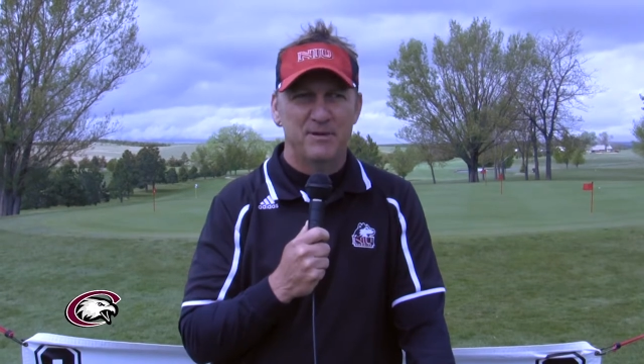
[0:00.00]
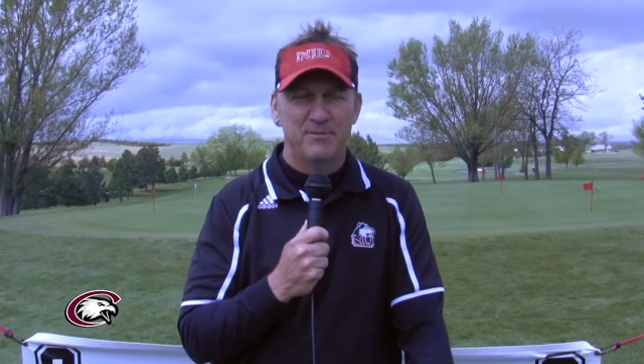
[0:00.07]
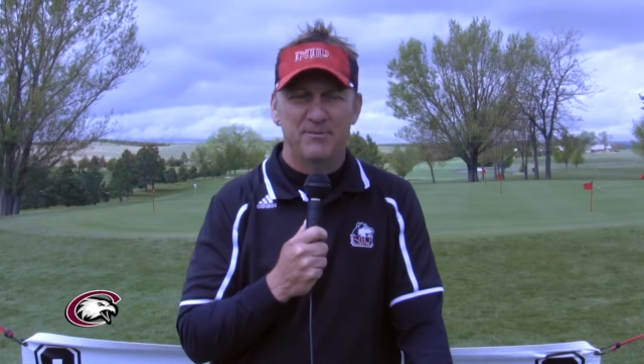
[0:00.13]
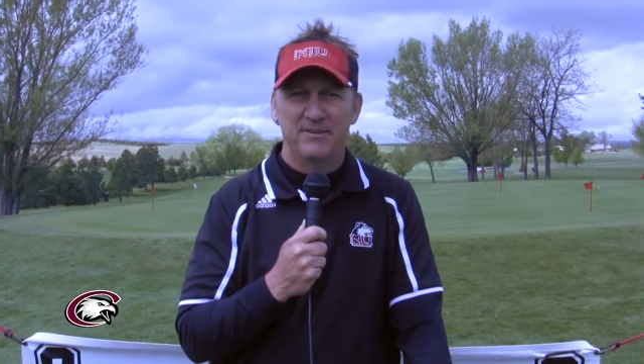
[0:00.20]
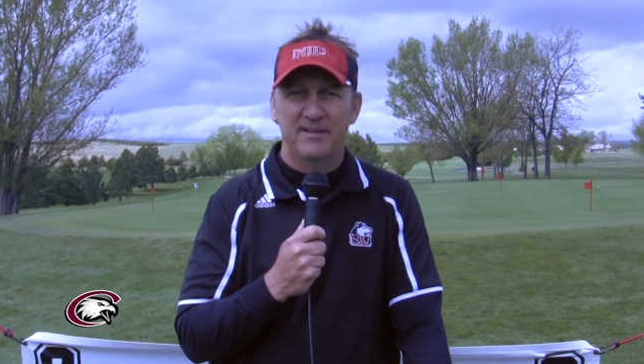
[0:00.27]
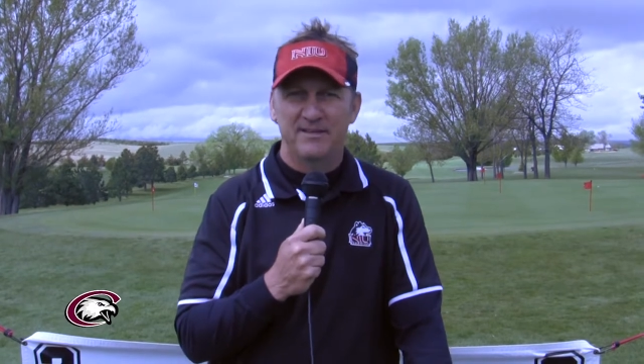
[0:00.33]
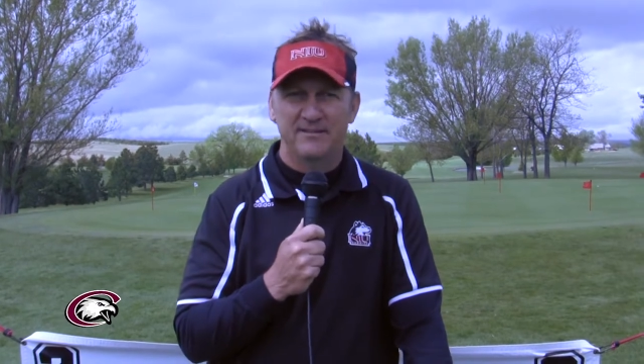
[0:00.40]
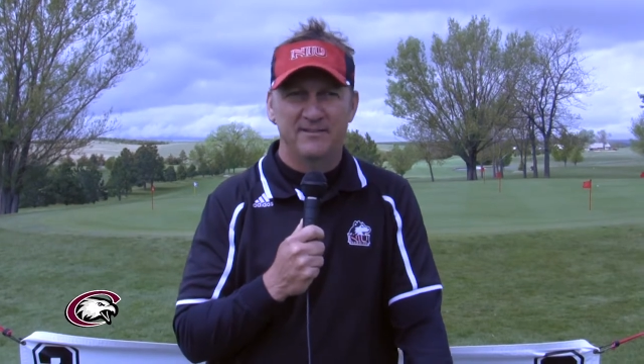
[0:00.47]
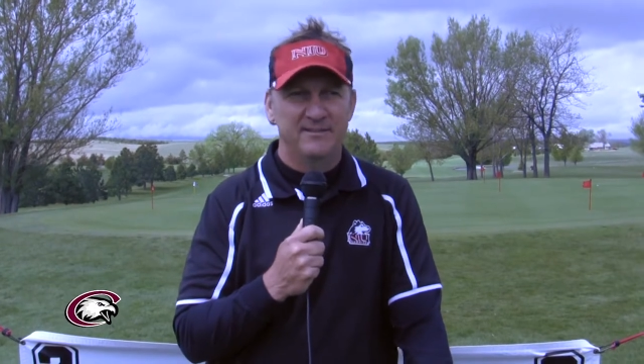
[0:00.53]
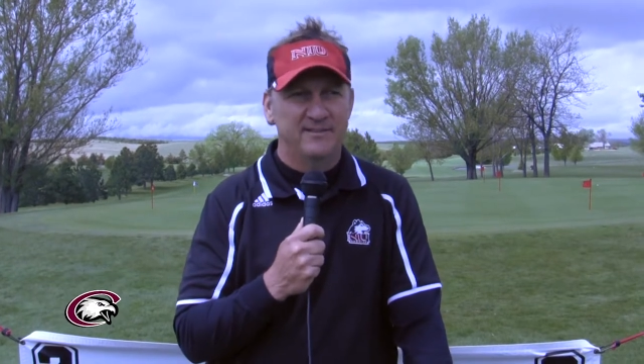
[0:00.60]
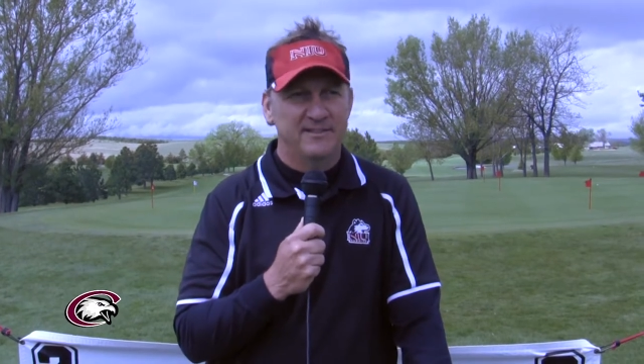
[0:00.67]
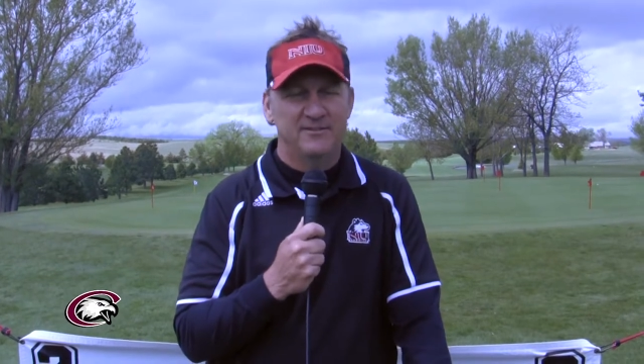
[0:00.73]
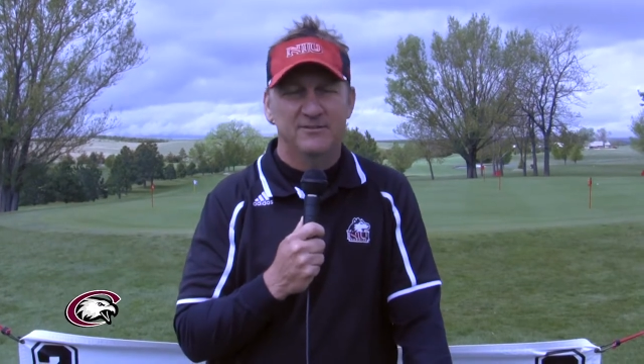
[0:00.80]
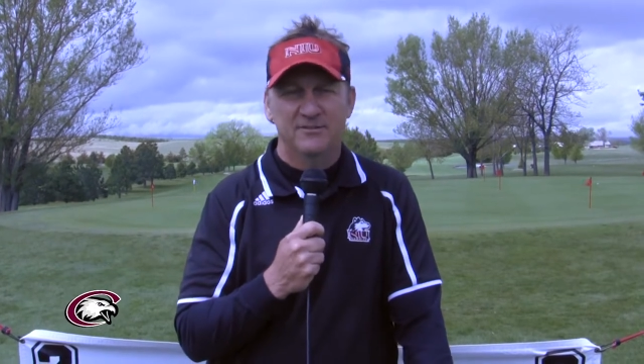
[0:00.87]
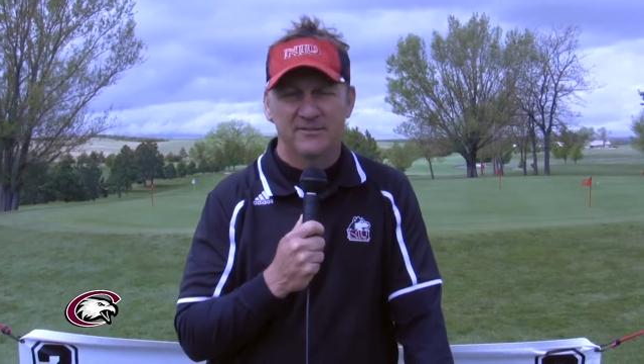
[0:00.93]
people and
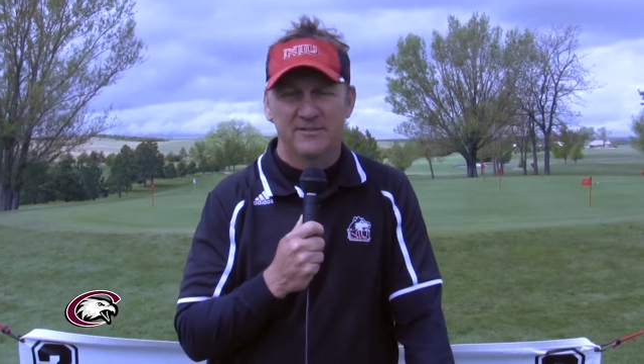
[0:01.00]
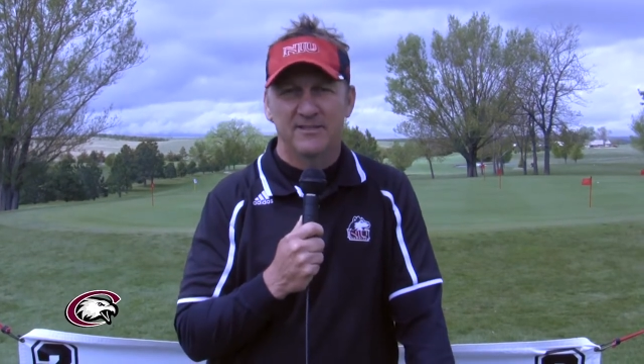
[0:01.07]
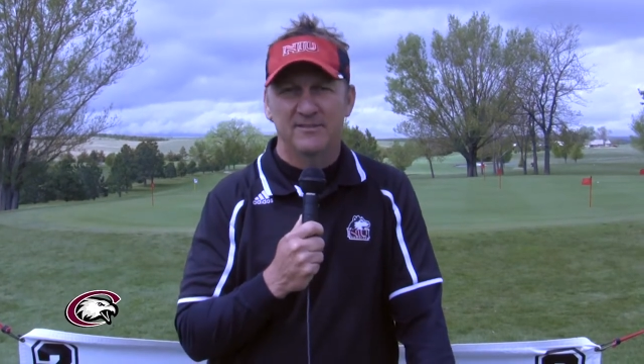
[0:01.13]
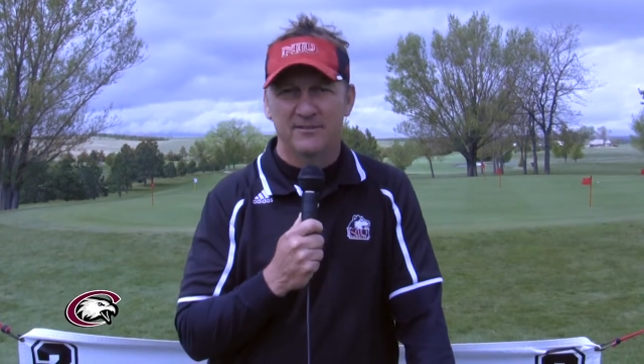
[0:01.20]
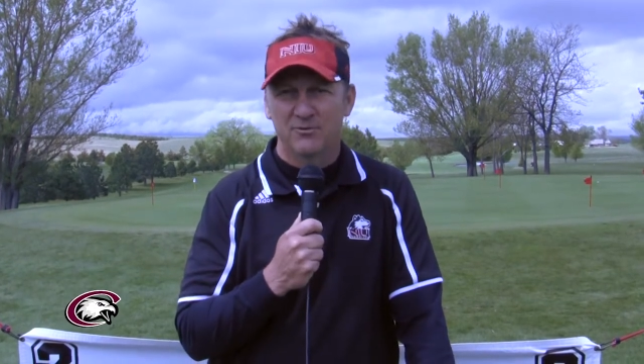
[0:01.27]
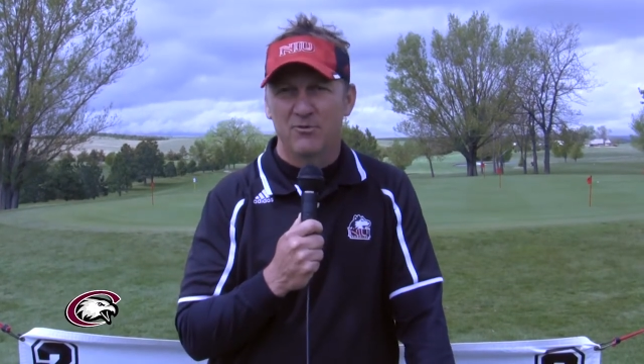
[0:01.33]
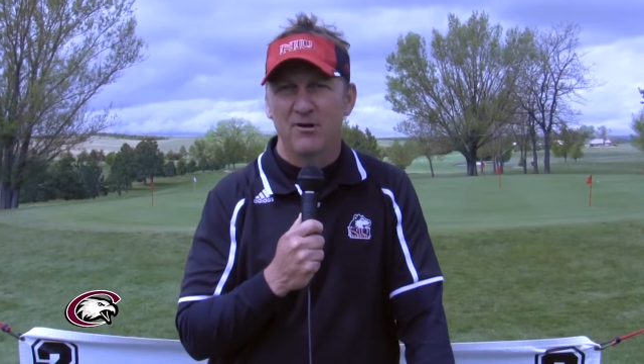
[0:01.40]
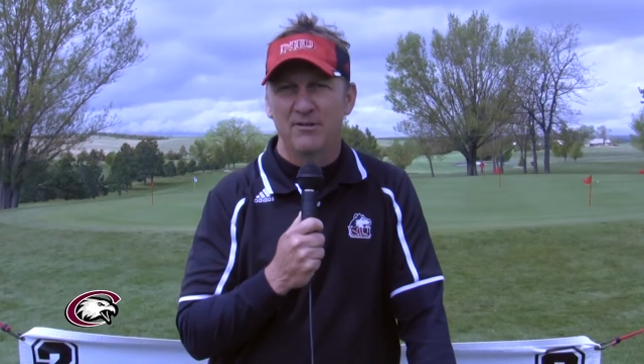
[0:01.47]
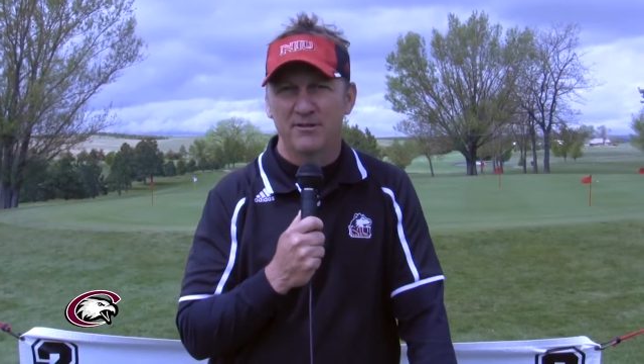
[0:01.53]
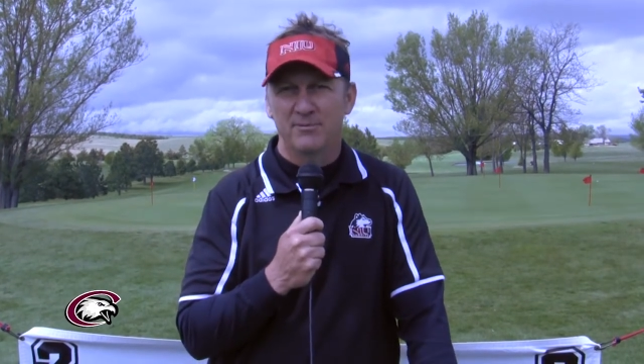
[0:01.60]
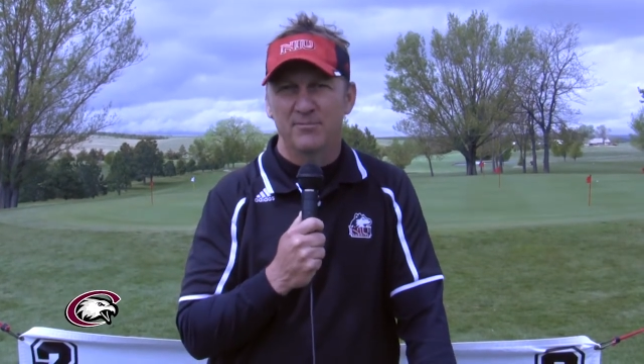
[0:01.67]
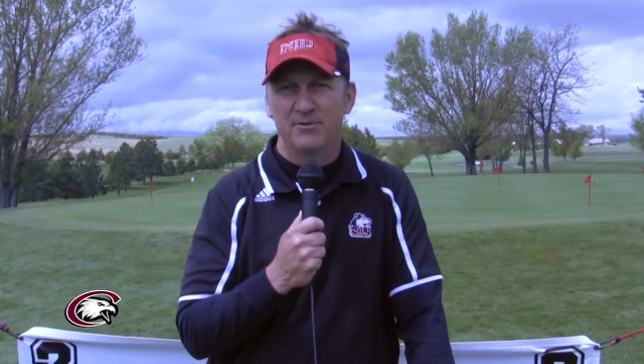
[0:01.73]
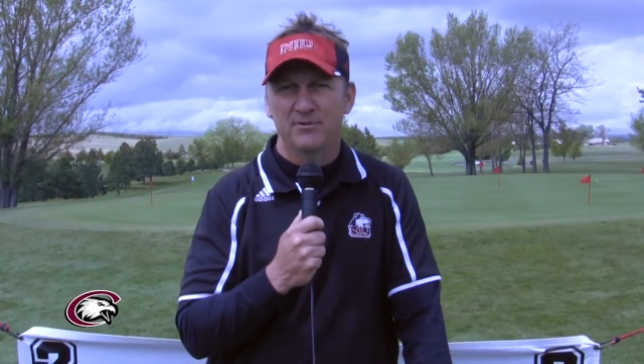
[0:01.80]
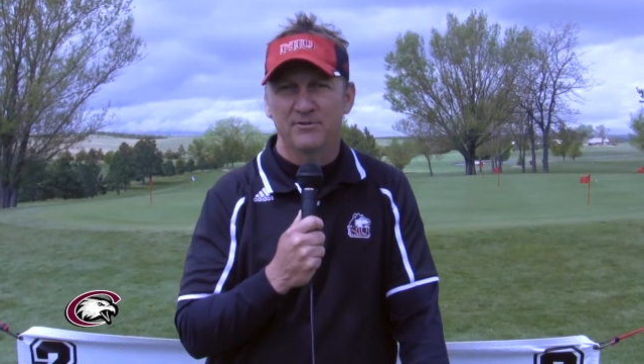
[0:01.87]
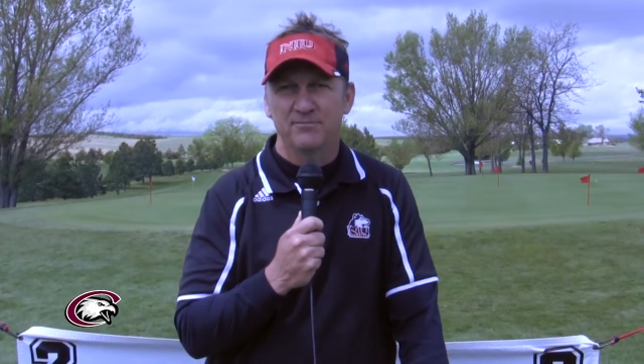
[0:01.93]
he's a
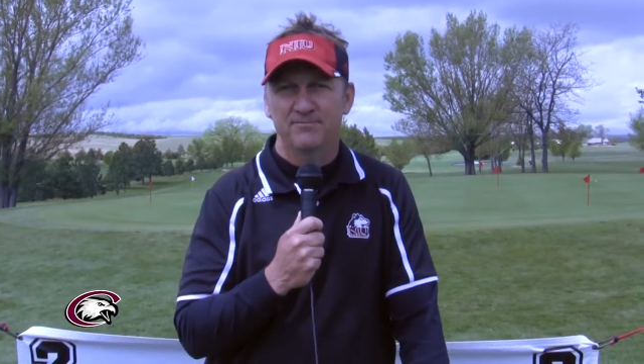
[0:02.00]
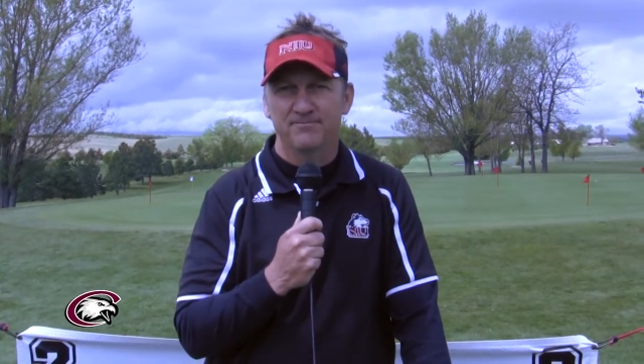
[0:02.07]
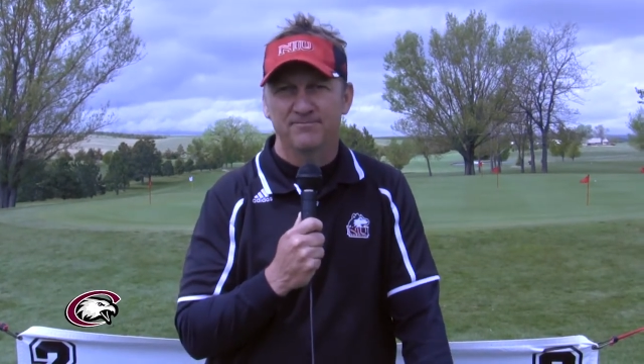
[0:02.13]
quality person.